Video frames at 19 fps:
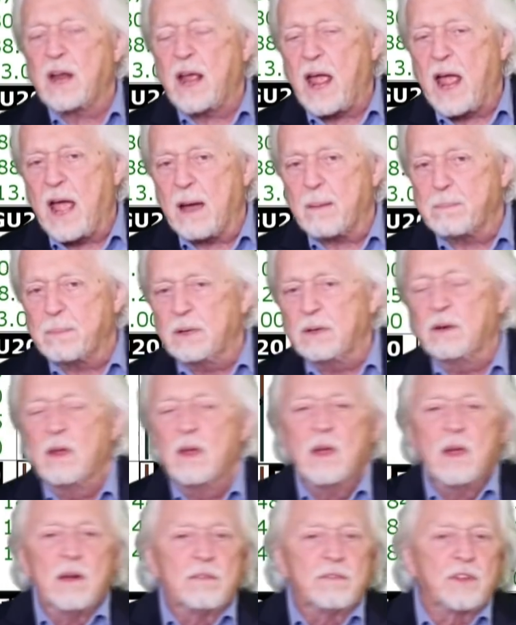to happen
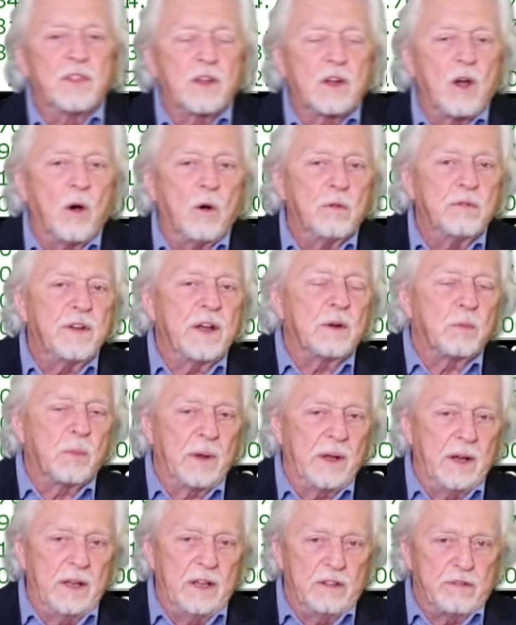for the COVID
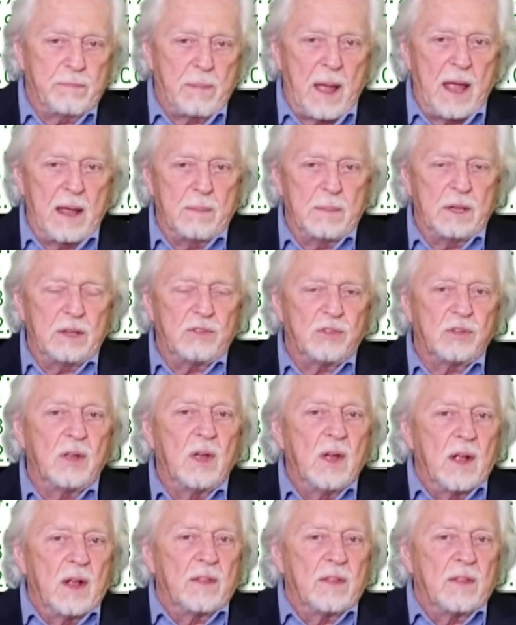relief payments.